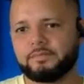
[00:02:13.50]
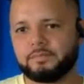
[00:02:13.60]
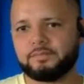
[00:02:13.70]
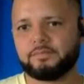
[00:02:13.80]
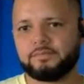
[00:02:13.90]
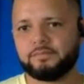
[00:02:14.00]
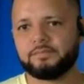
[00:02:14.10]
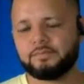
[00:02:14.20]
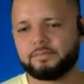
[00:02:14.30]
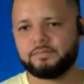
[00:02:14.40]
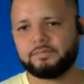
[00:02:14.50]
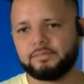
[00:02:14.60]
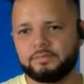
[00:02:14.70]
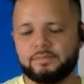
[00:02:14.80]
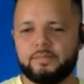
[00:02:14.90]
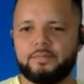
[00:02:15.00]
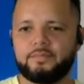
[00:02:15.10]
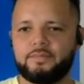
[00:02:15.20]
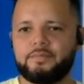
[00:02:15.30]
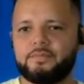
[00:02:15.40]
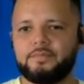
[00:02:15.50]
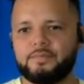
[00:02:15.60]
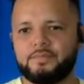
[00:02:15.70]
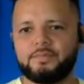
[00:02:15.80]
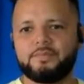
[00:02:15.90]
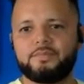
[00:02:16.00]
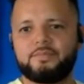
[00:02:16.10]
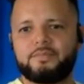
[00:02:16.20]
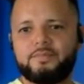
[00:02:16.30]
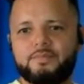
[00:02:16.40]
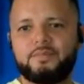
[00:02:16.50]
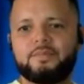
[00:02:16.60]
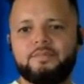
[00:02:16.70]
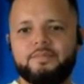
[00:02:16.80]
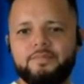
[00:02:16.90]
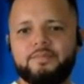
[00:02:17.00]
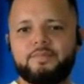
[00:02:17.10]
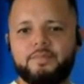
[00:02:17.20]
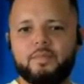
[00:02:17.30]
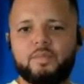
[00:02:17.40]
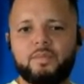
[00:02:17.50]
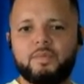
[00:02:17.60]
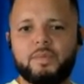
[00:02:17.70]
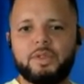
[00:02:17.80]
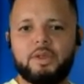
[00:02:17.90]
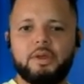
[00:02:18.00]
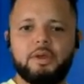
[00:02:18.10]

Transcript: (not speaking)